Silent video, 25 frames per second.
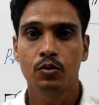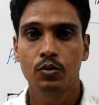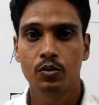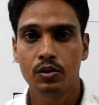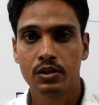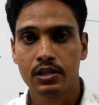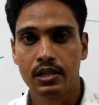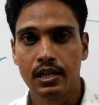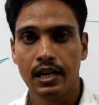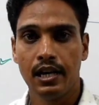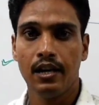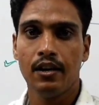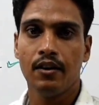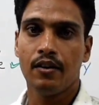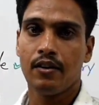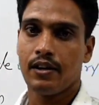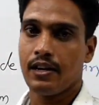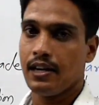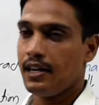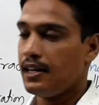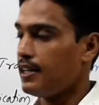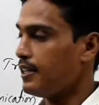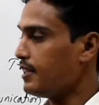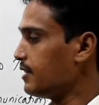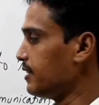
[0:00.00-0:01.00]
to Sri
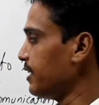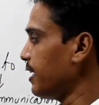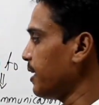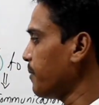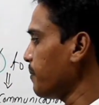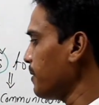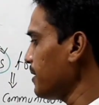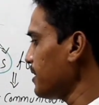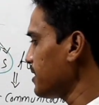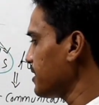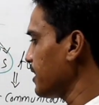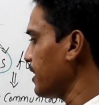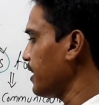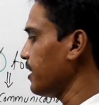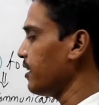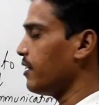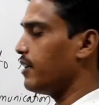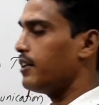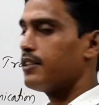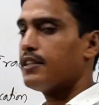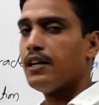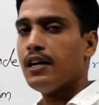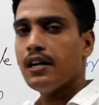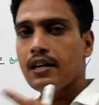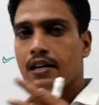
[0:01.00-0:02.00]
Lanka. That means any
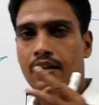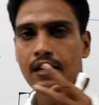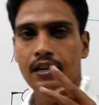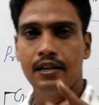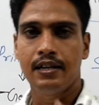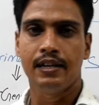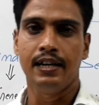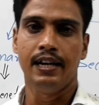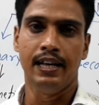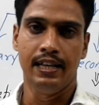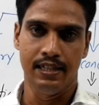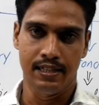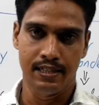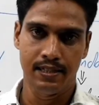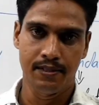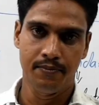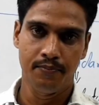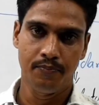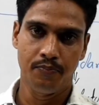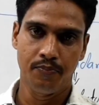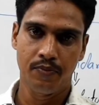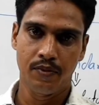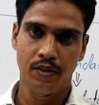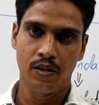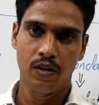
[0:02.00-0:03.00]
other
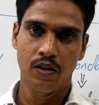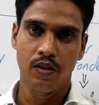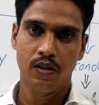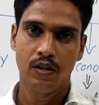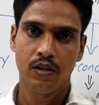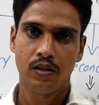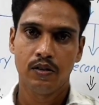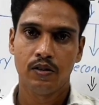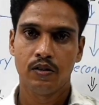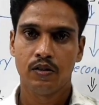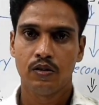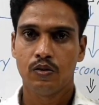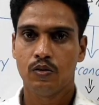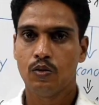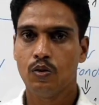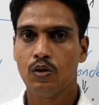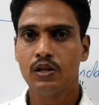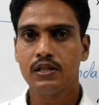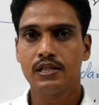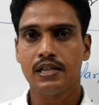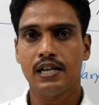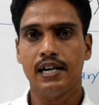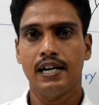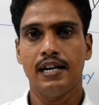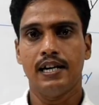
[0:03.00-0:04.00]
countries.
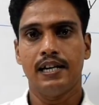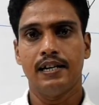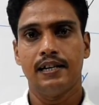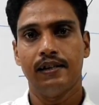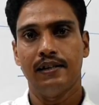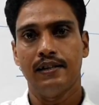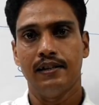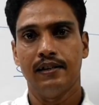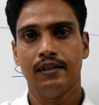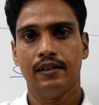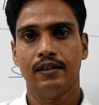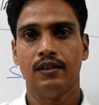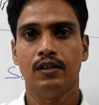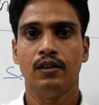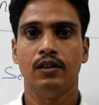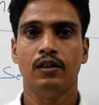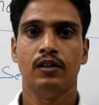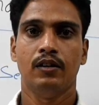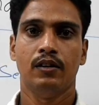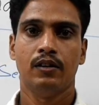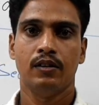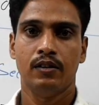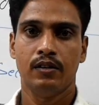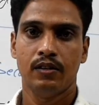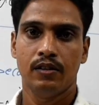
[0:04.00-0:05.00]
Those are
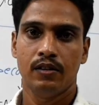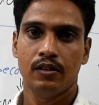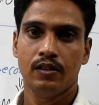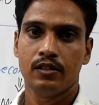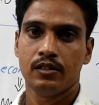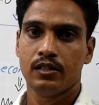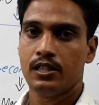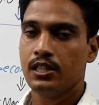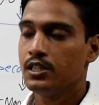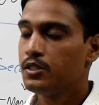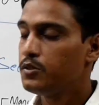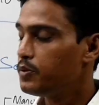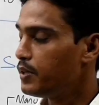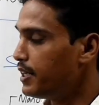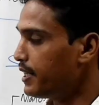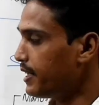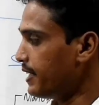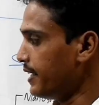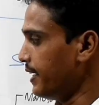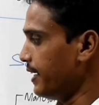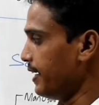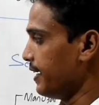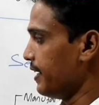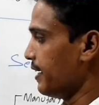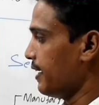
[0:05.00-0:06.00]

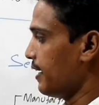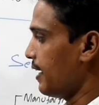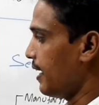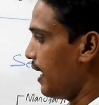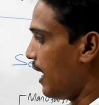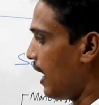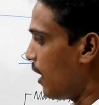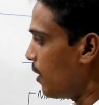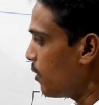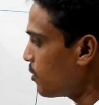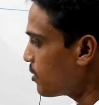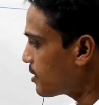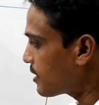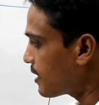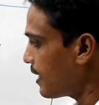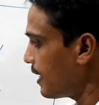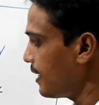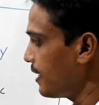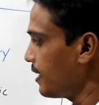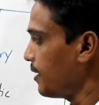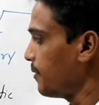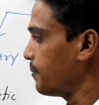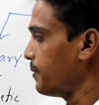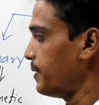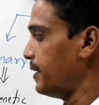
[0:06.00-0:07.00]
situated
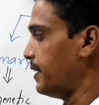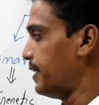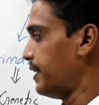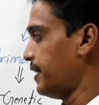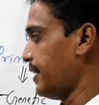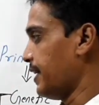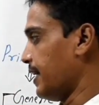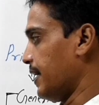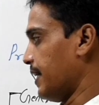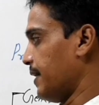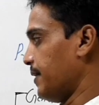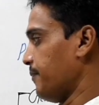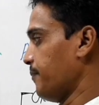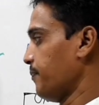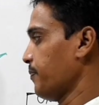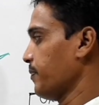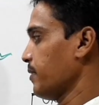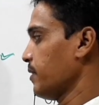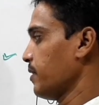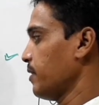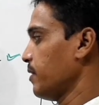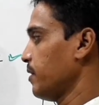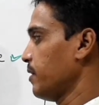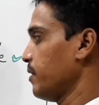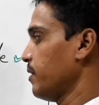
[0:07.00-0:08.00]
outside of India.
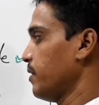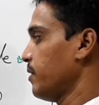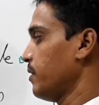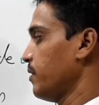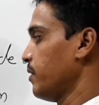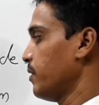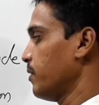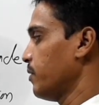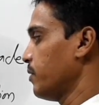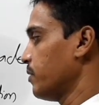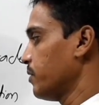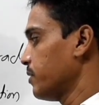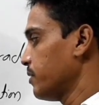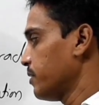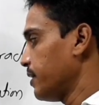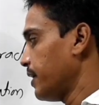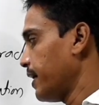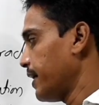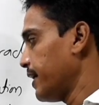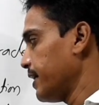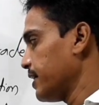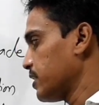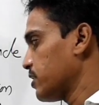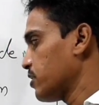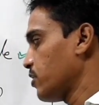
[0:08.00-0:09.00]

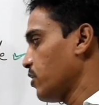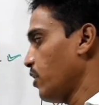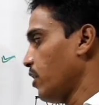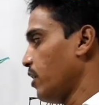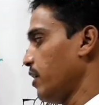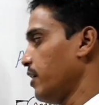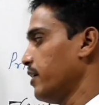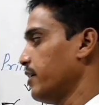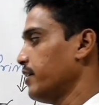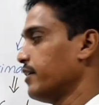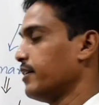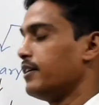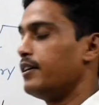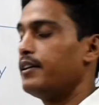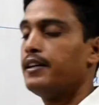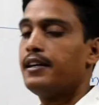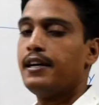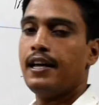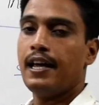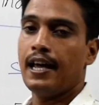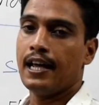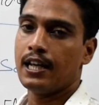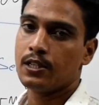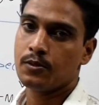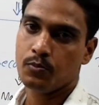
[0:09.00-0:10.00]
That is
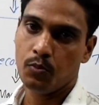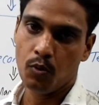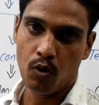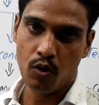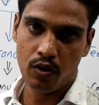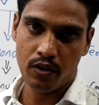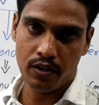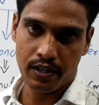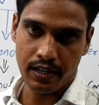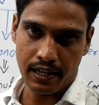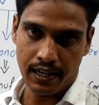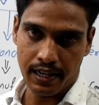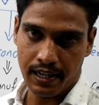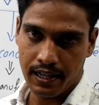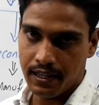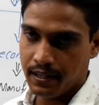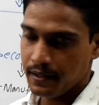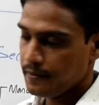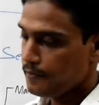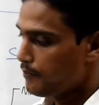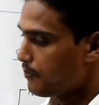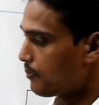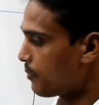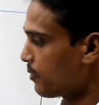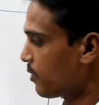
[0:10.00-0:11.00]
called export
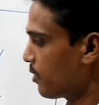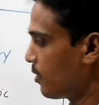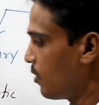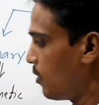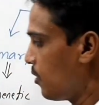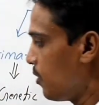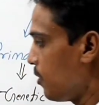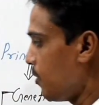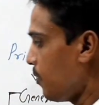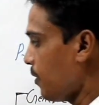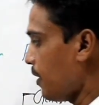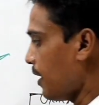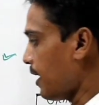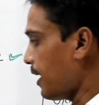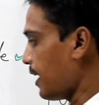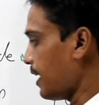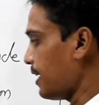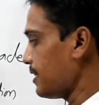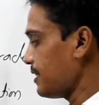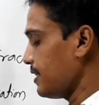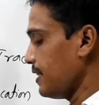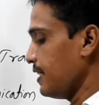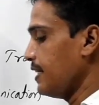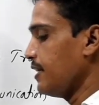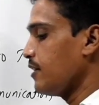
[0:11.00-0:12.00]
trade.
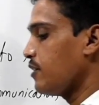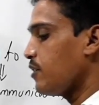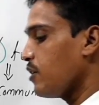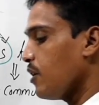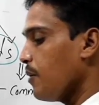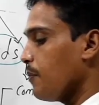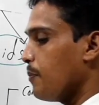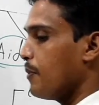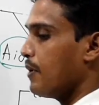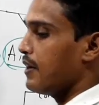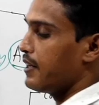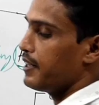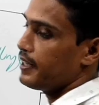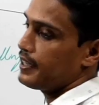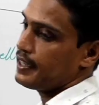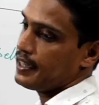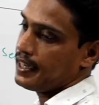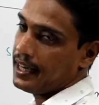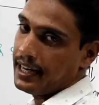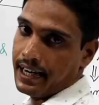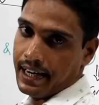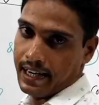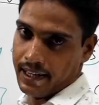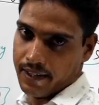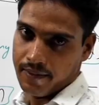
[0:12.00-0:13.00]
Whereas intra-import
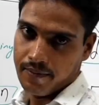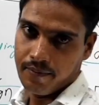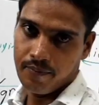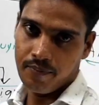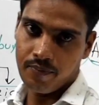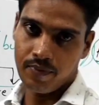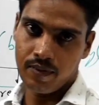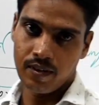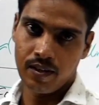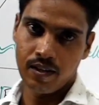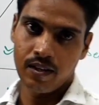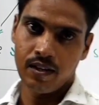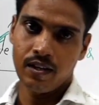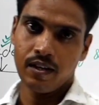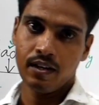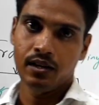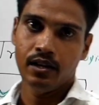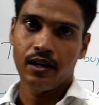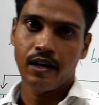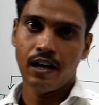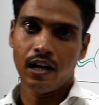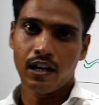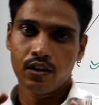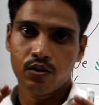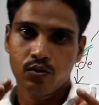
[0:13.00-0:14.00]
trade
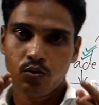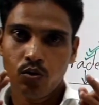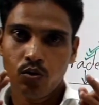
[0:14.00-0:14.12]
are